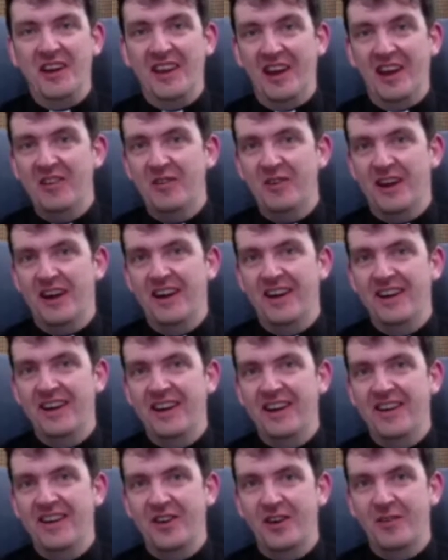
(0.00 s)
that's what I,
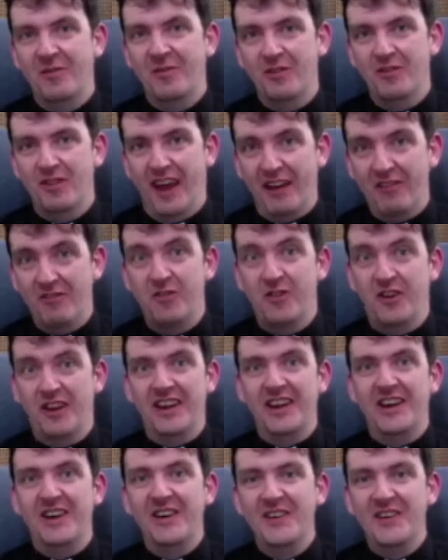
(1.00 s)
in terms of that
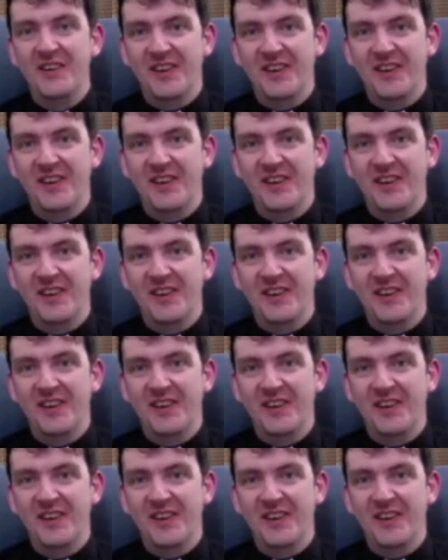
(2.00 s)
video,